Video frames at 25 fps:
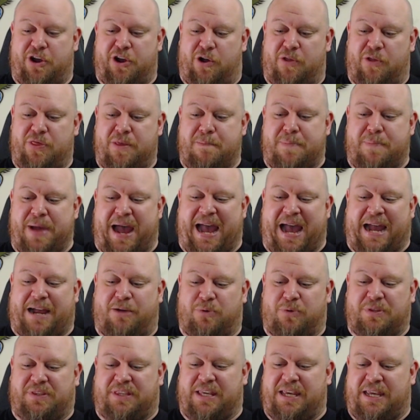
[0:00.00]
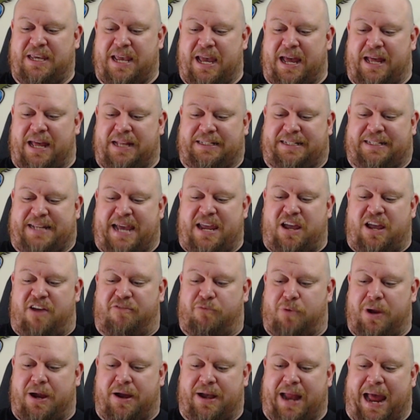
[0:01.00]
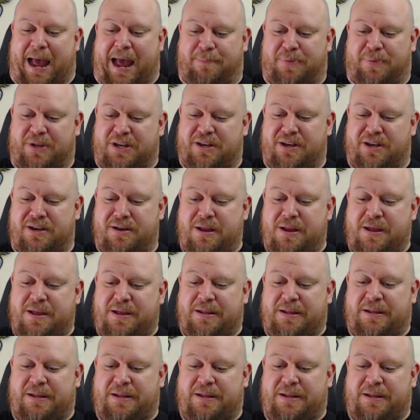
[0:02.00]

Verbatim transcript: on the back with the uh, date of where it happened.